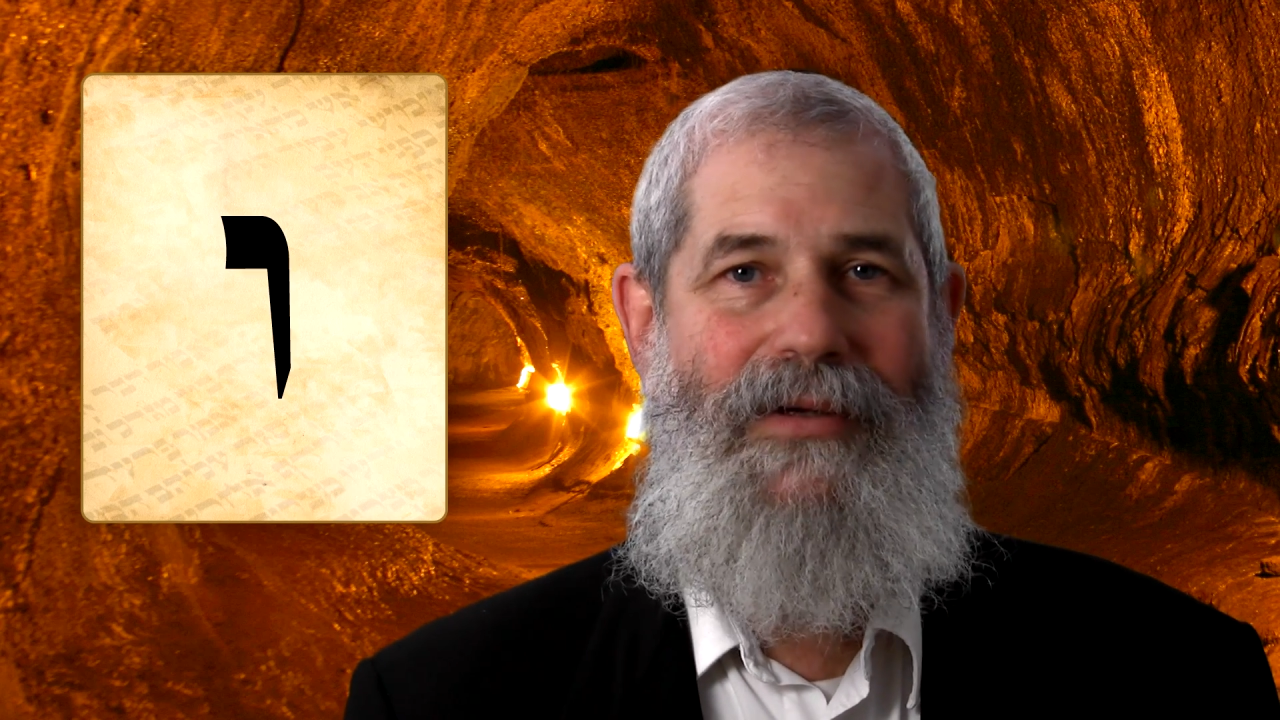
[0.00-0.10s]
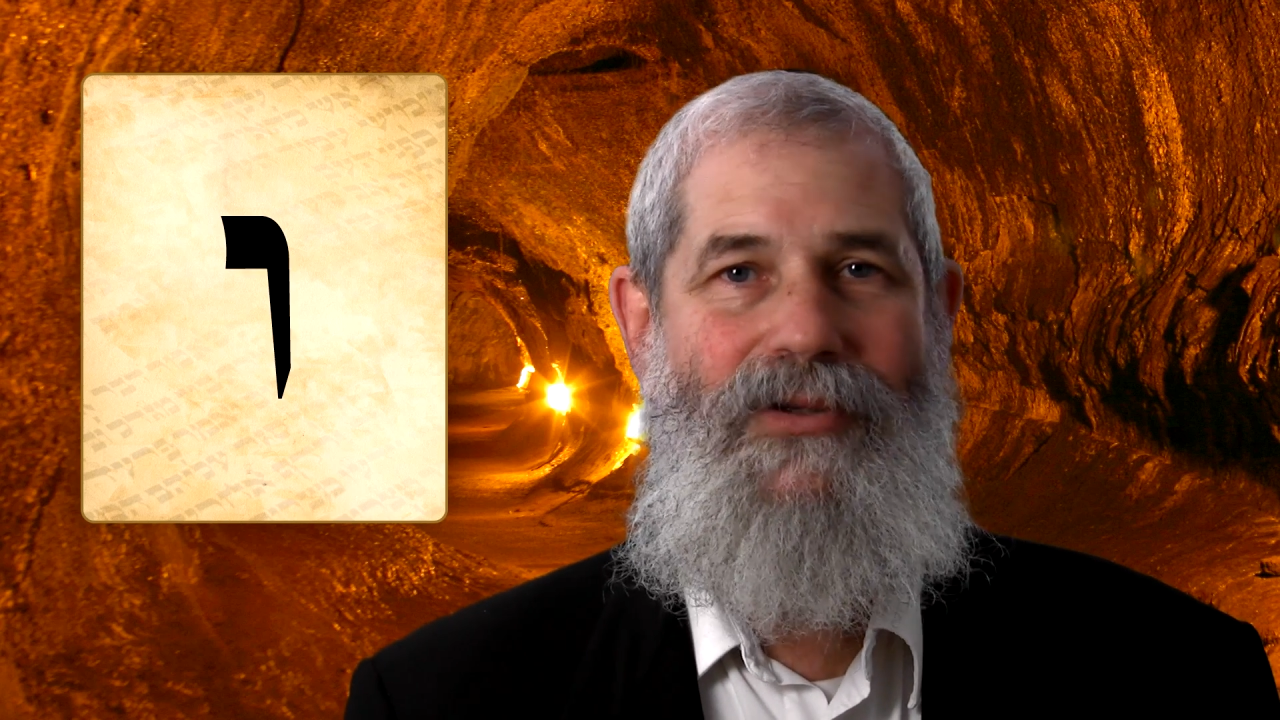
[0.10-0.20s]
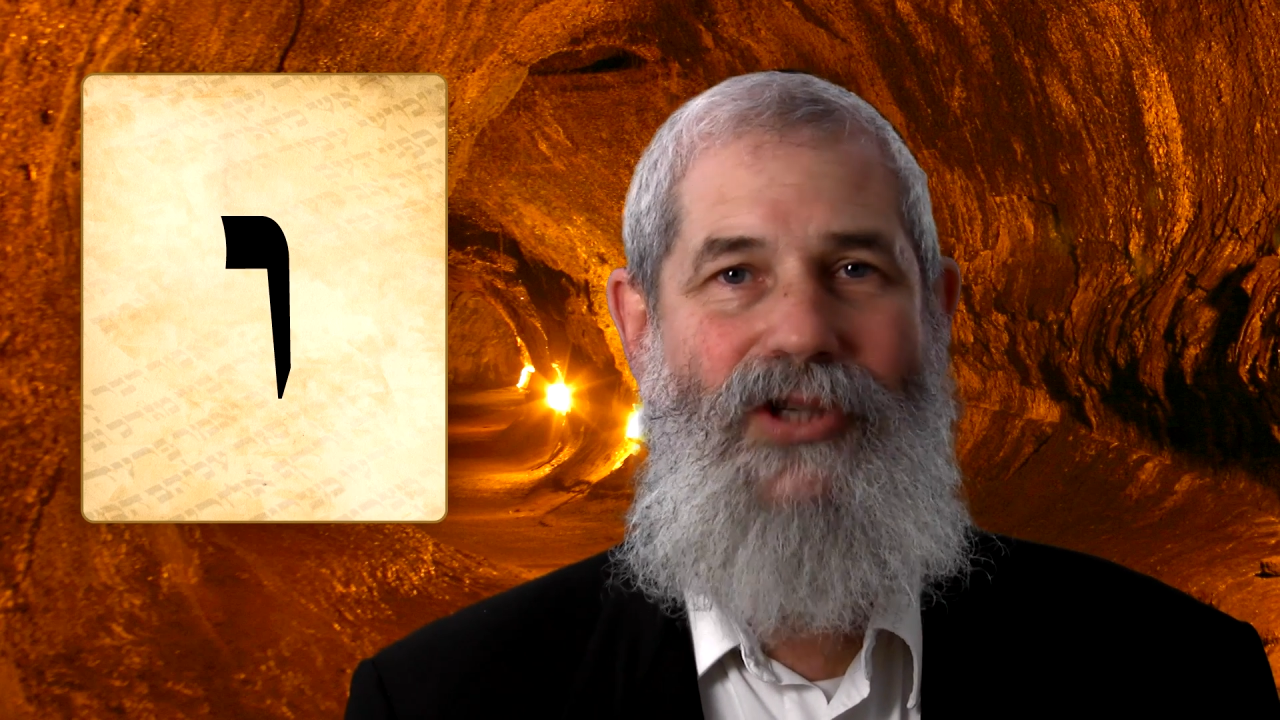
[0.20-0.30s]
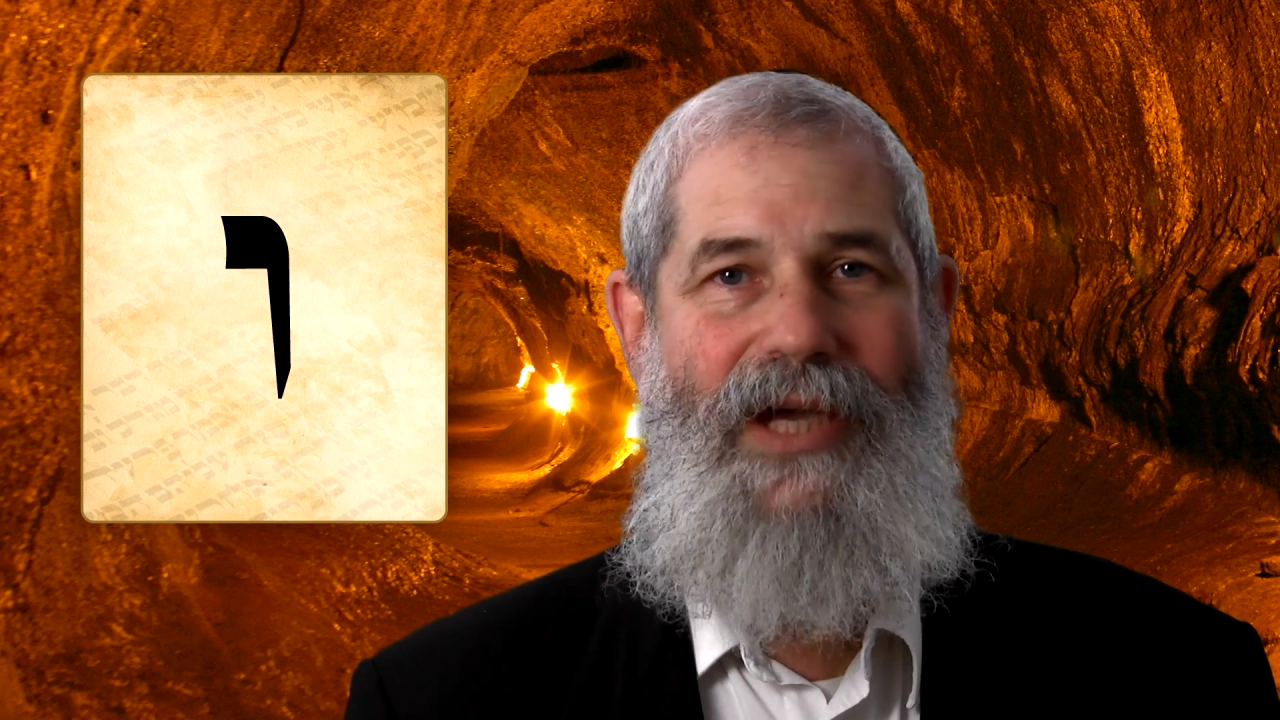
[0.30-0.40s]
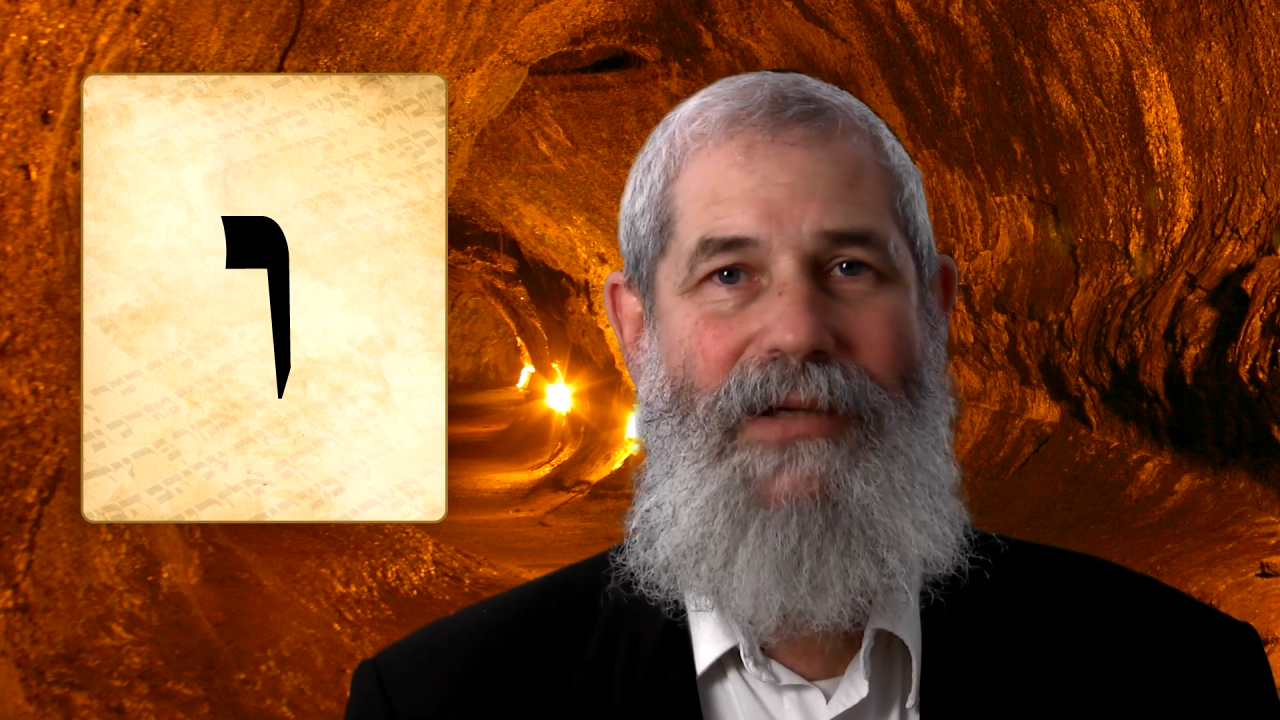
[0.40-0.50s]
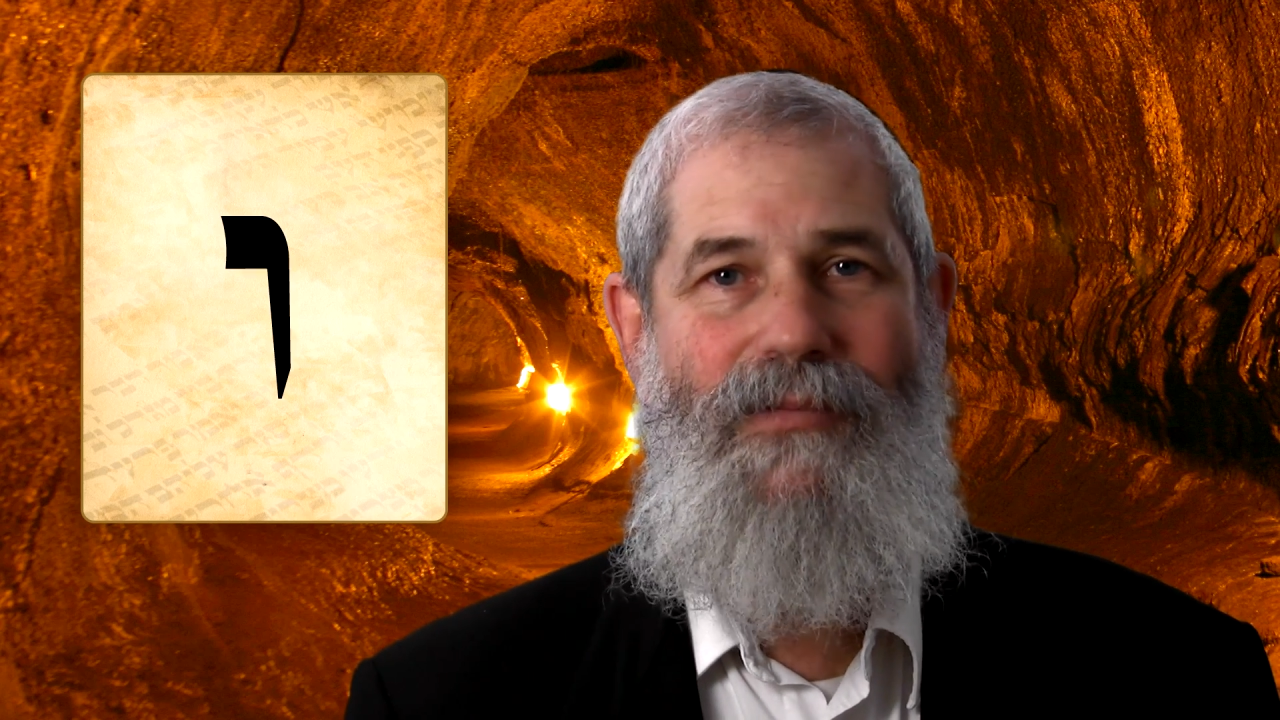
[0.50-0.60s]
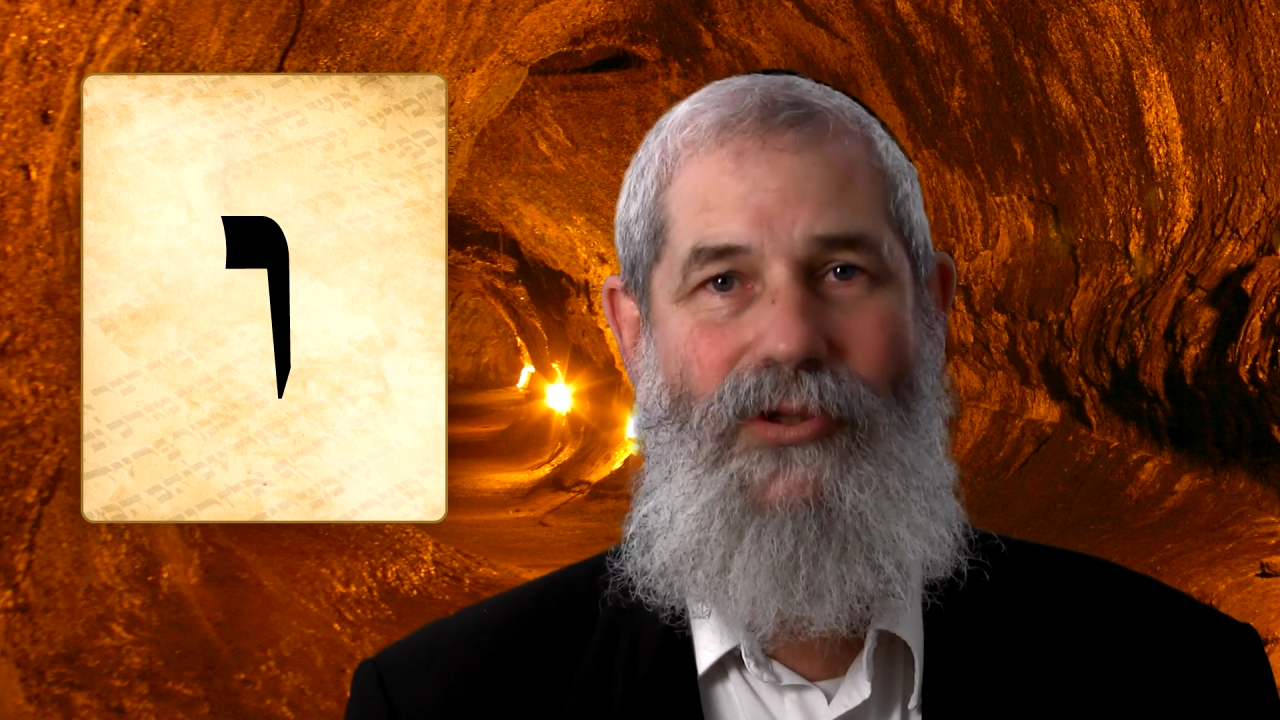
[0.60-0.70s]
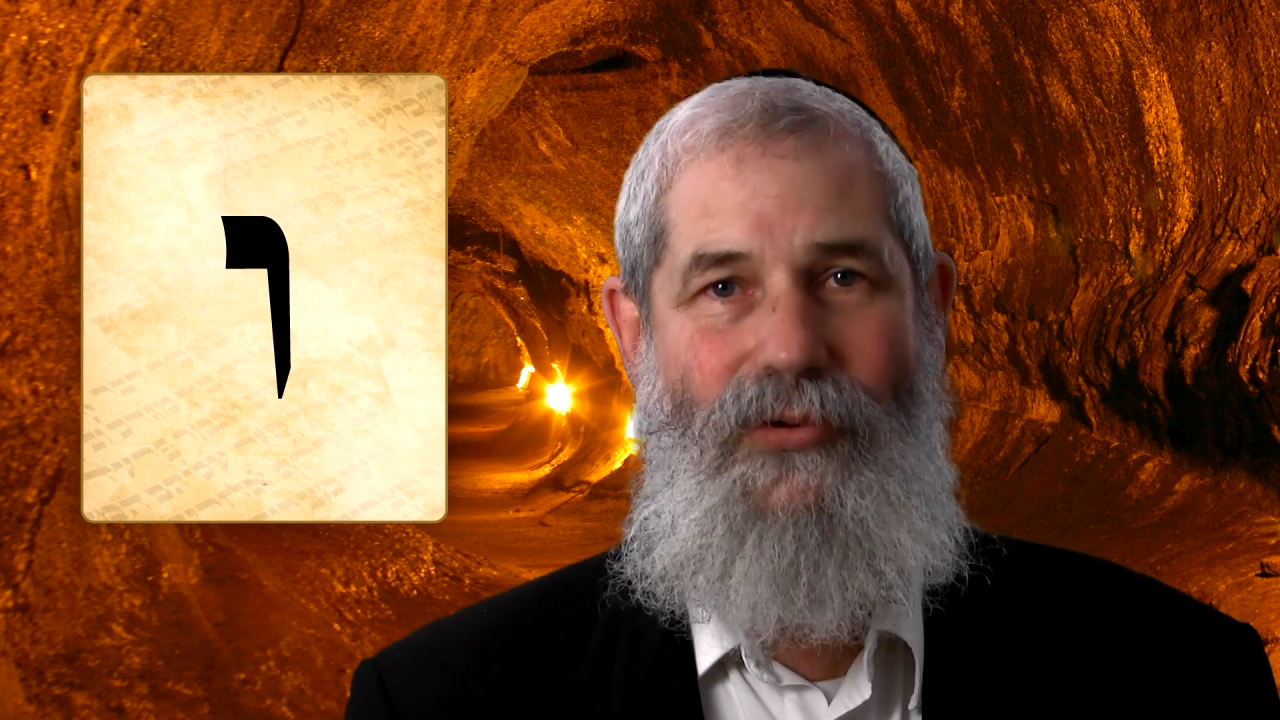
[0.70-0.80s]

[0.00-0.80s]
in Jacob's